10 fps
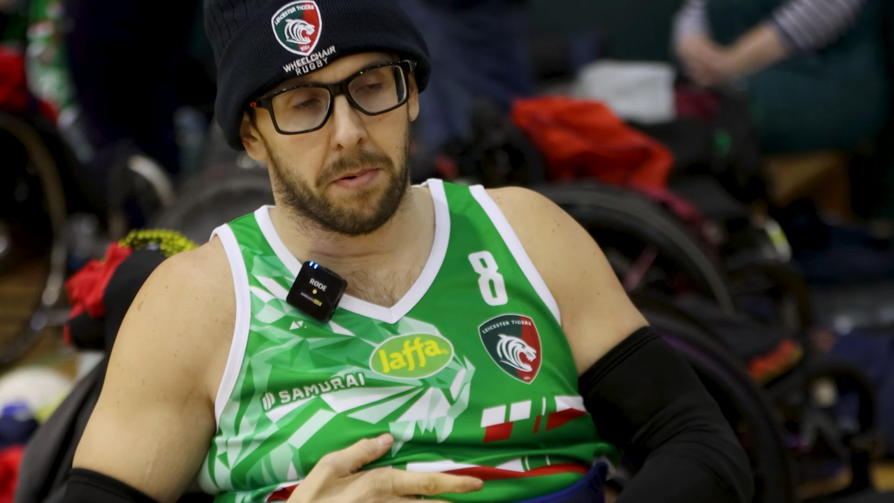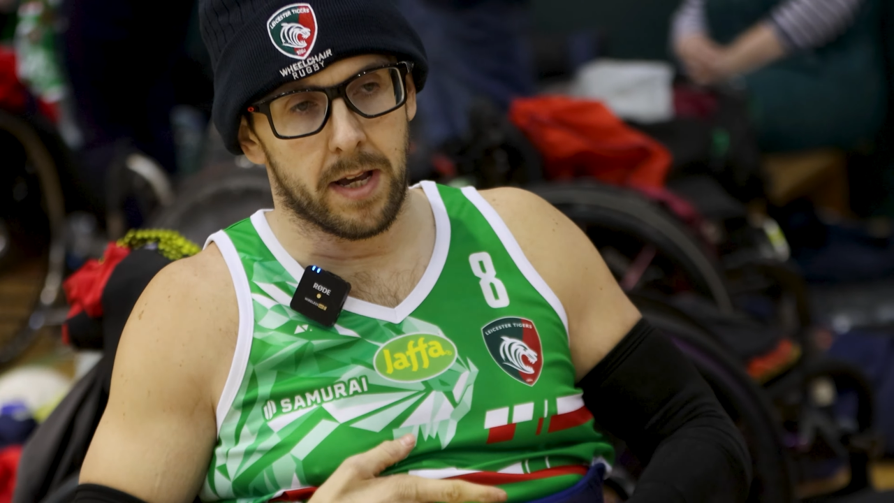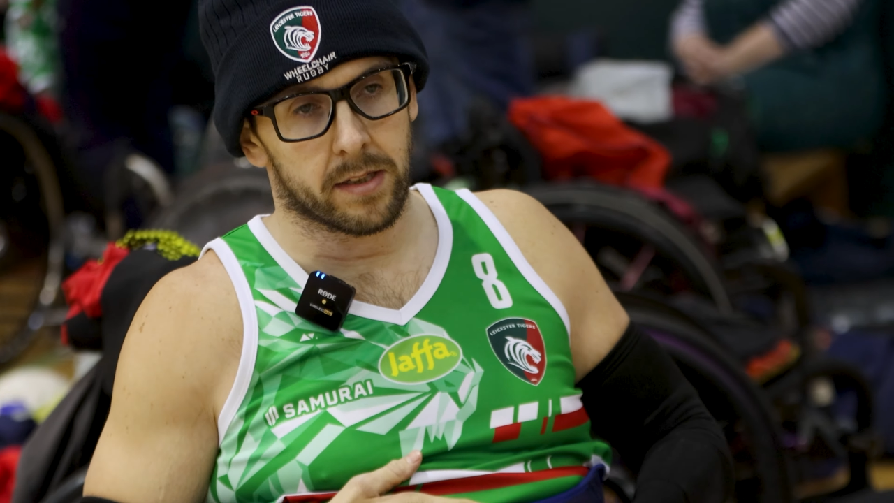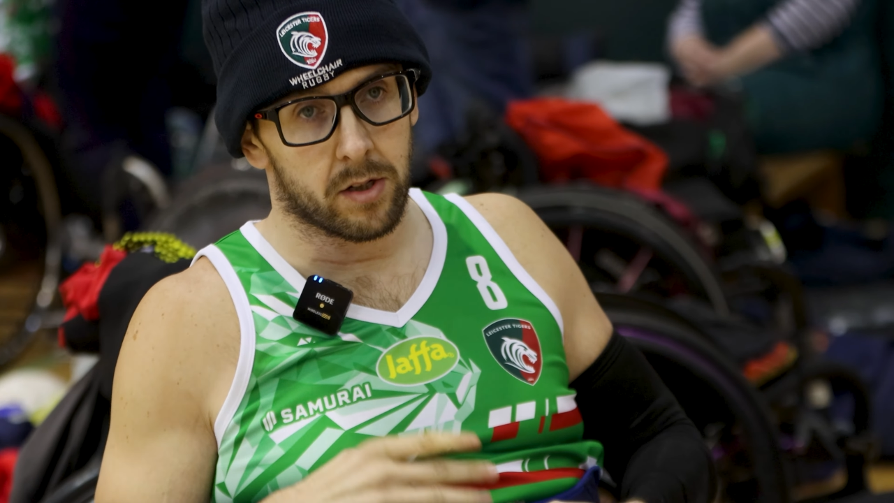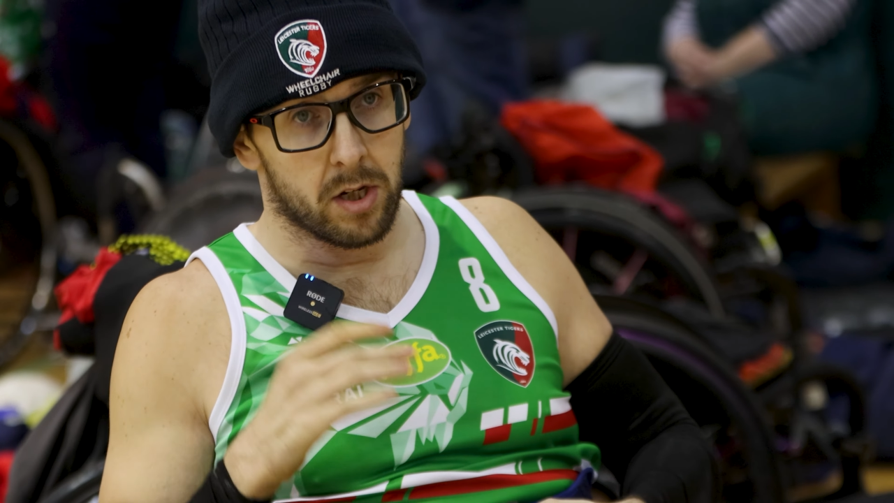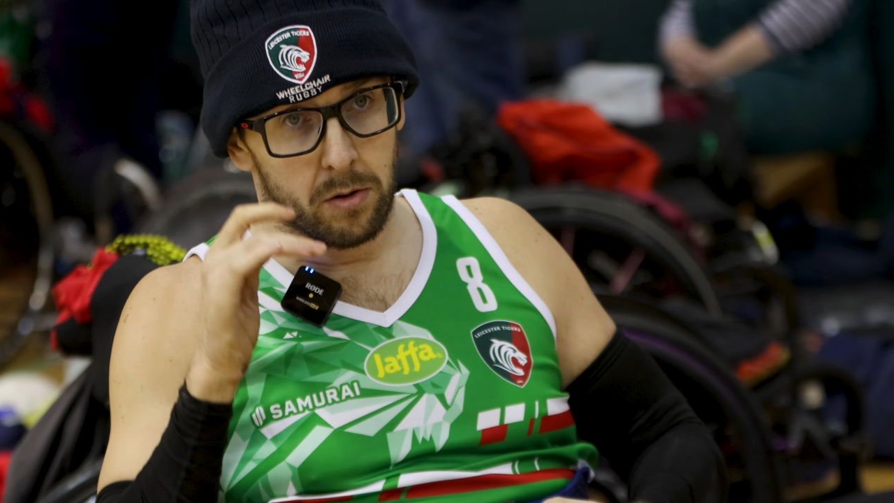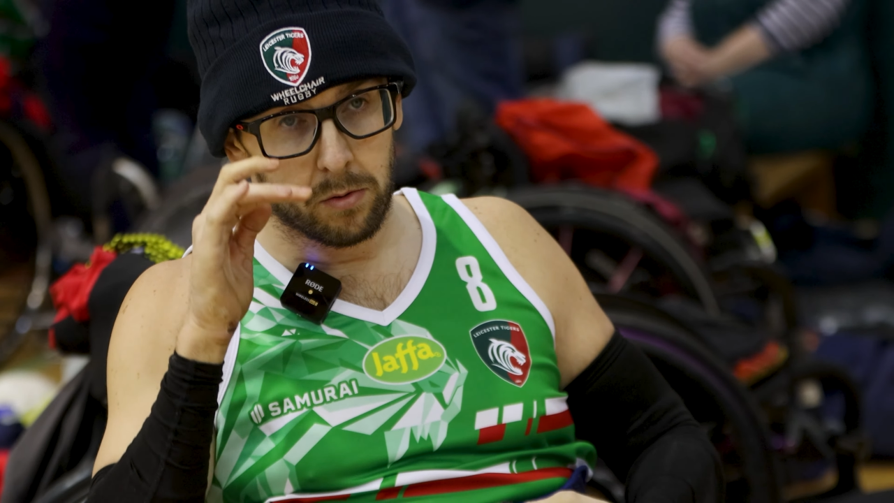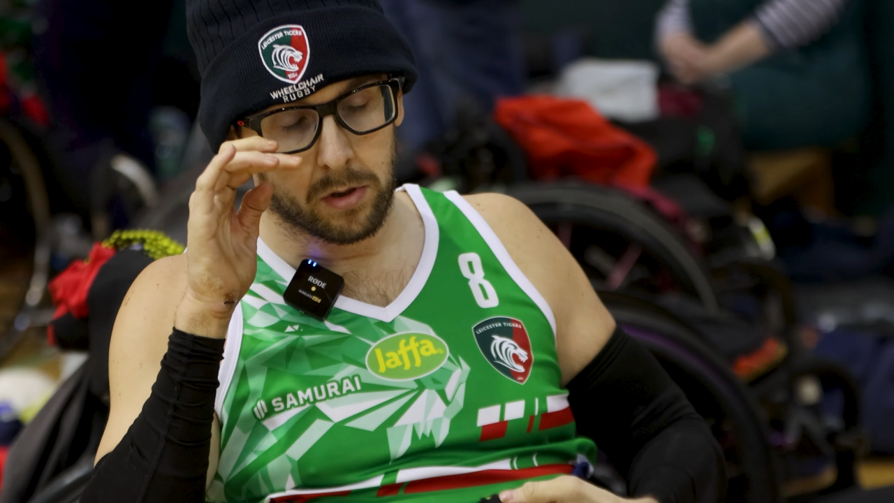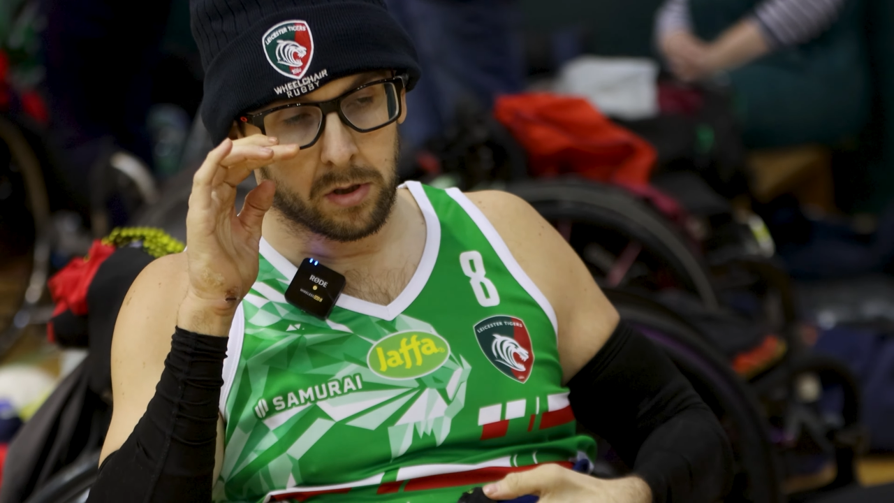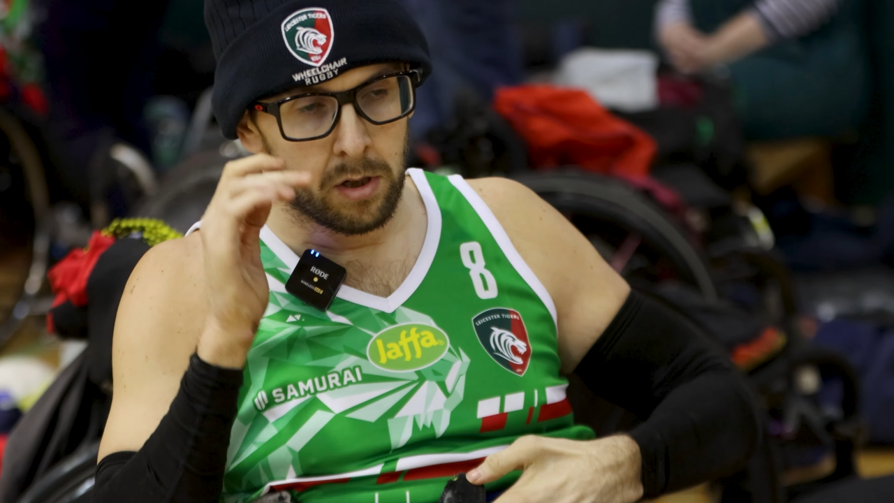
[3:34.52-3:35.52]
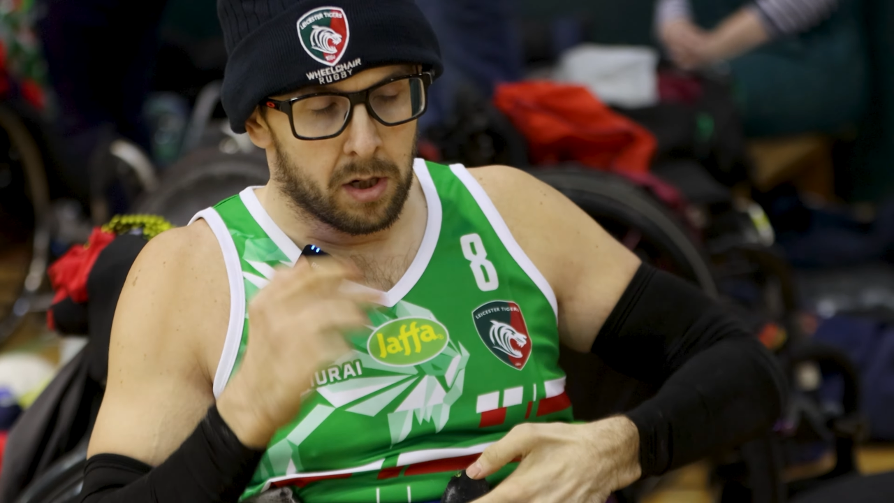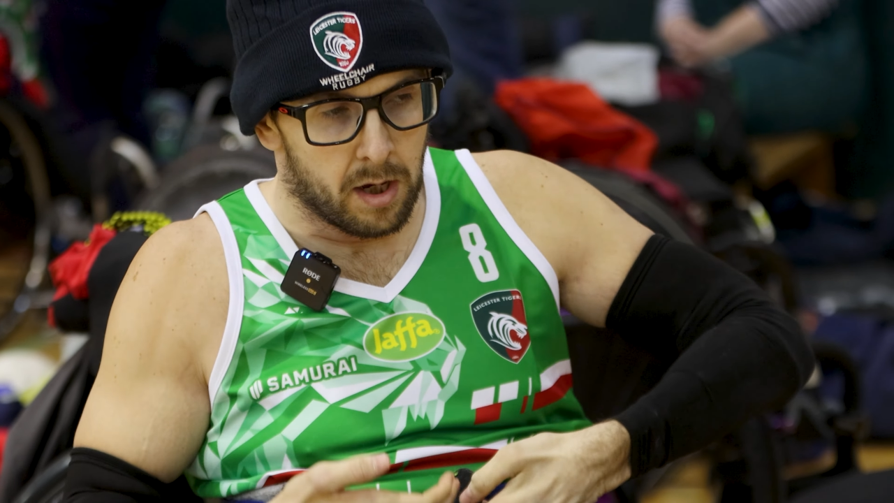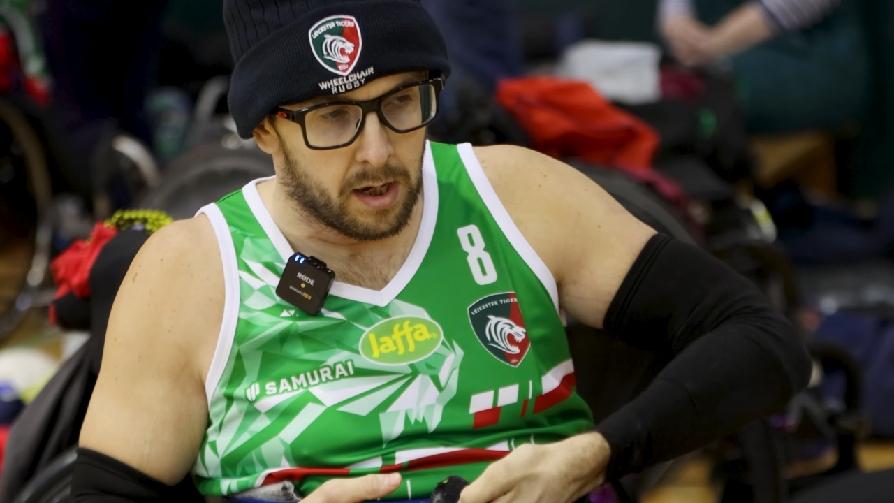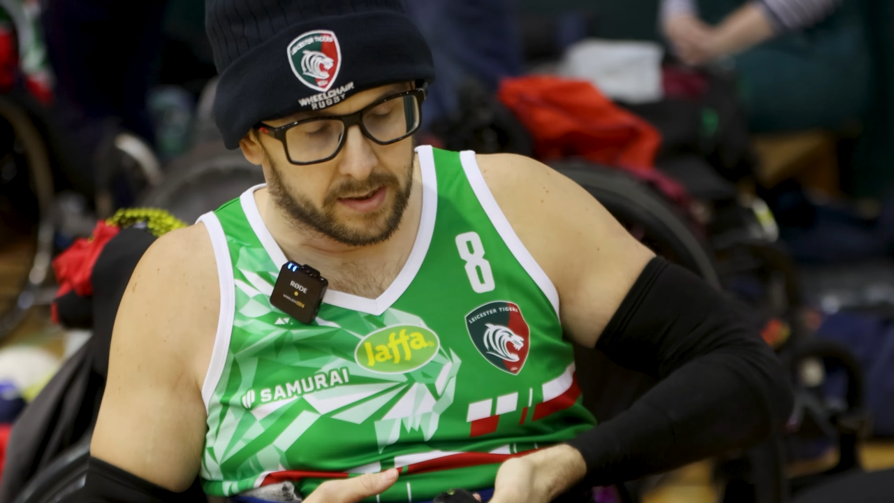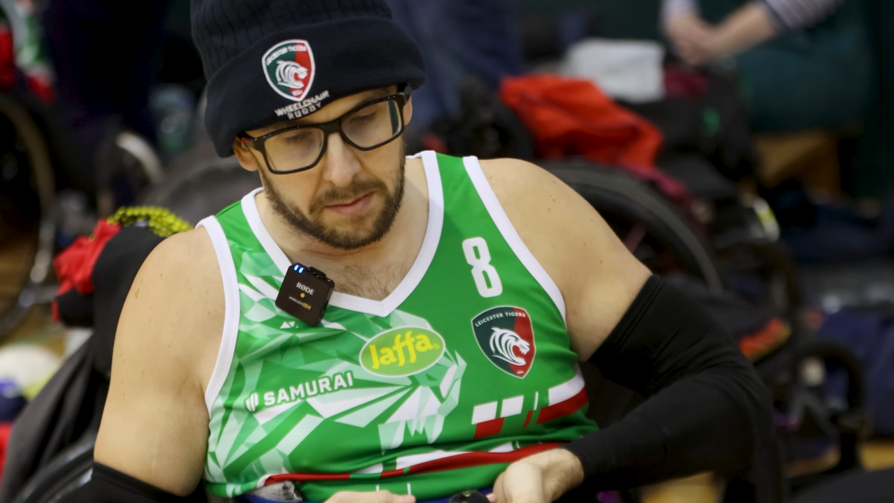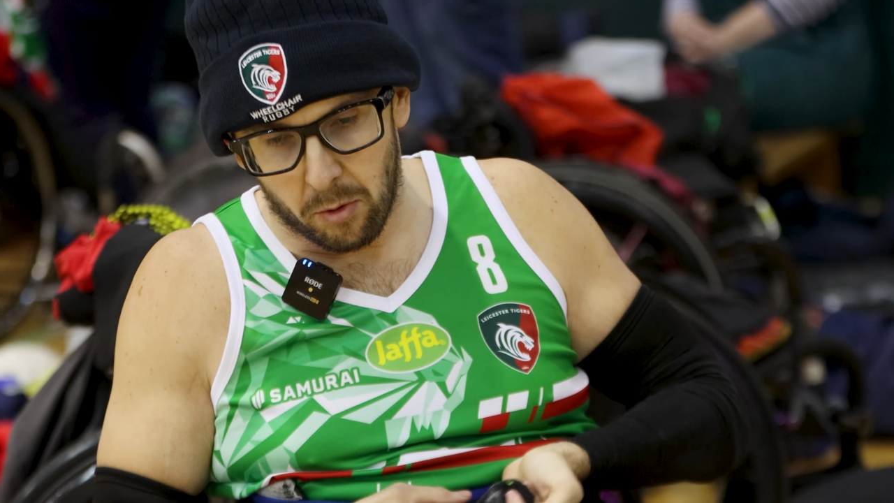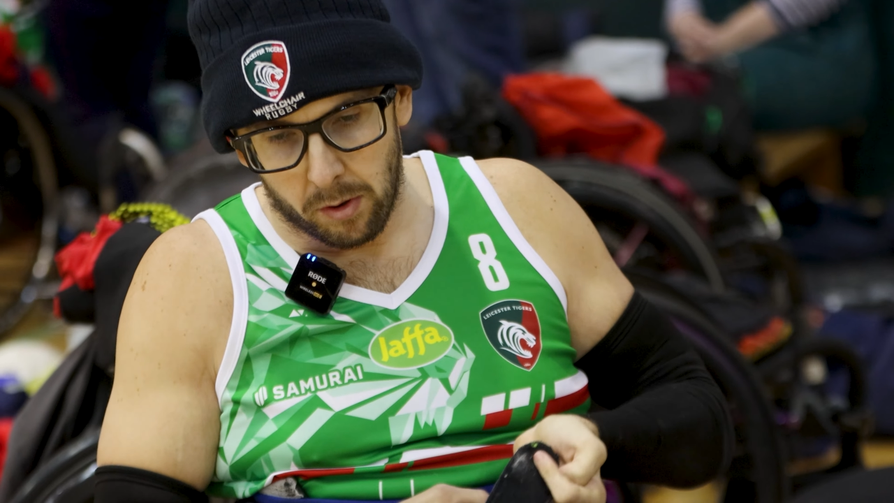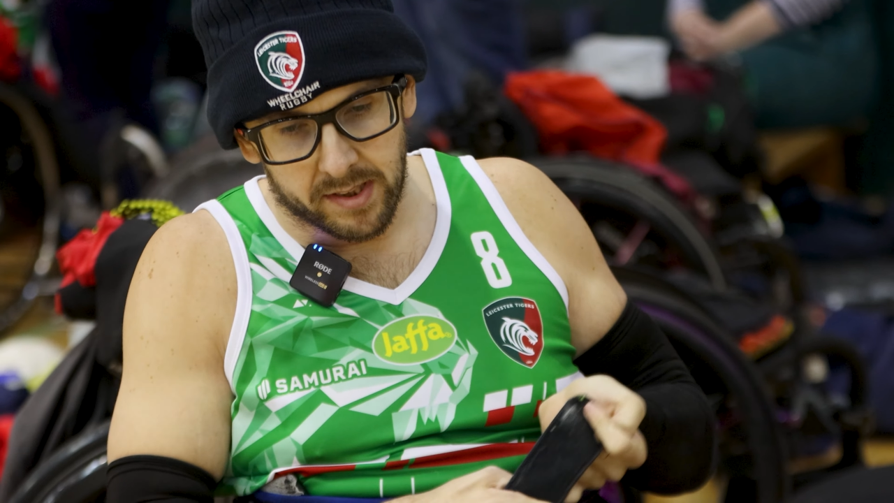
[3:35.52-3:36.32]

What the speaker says: players will use similar